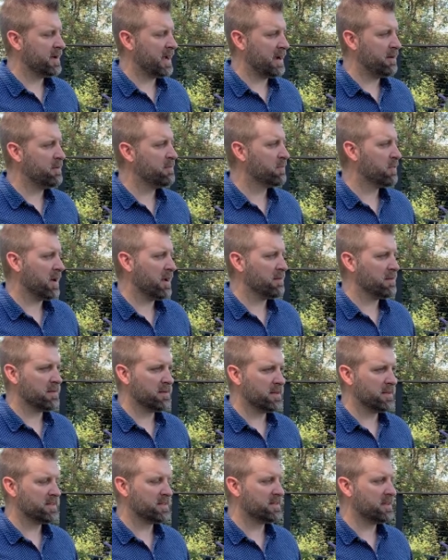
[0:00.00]
I would
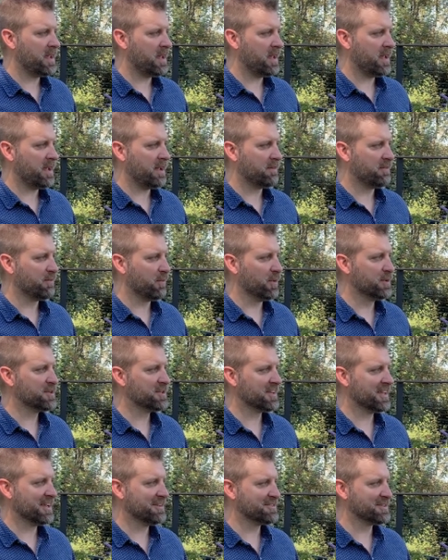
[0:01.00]
probably say,
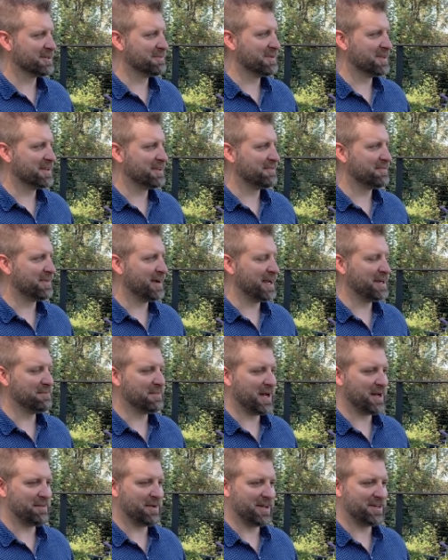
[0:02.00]
unfortunately, I was a little bit defined
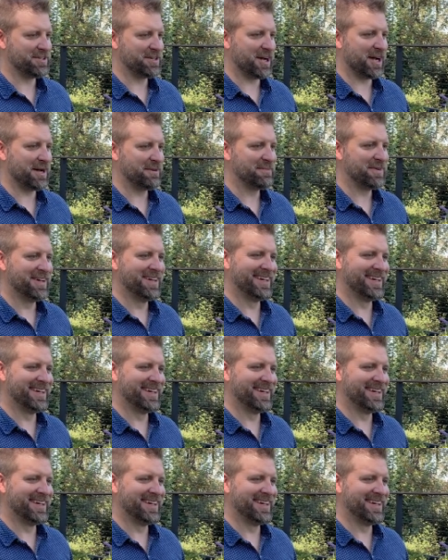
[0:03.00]
by my job,